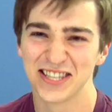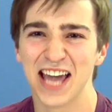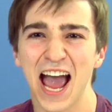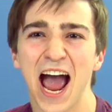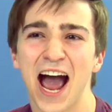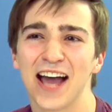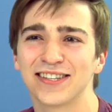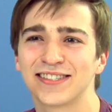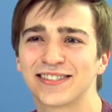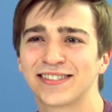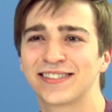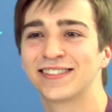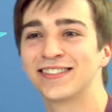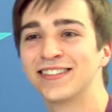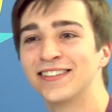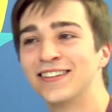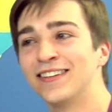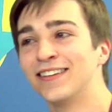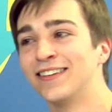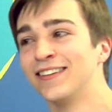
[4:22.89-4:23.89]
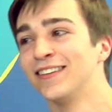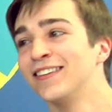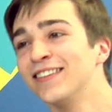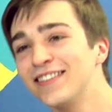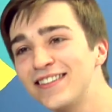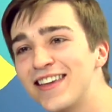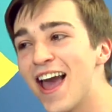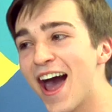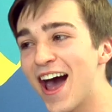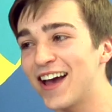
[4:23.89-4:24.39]
Yes!
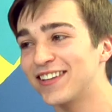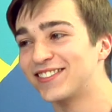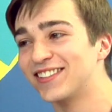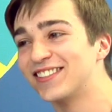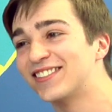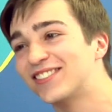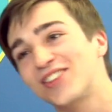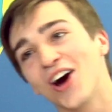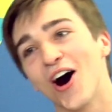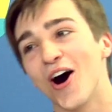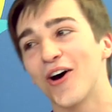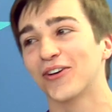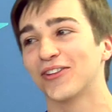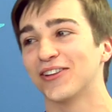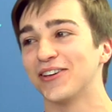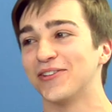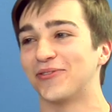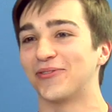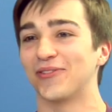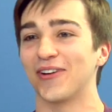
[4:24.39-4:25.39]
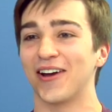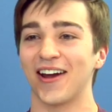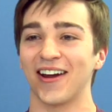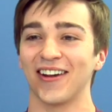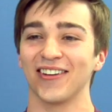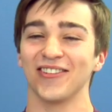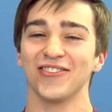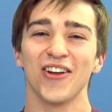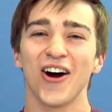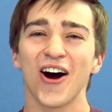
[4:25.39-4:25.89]
Yes, it's totally
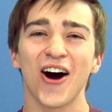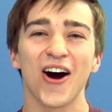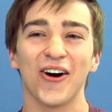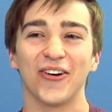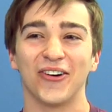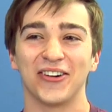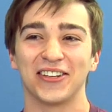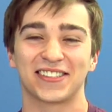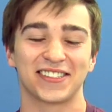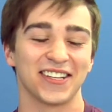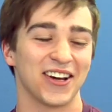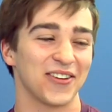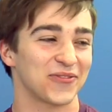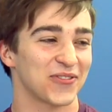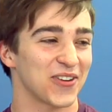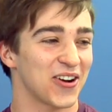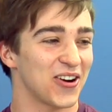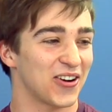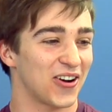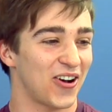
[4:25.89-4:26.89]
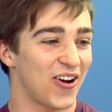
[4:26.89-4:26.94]
fair. No, it's not fair at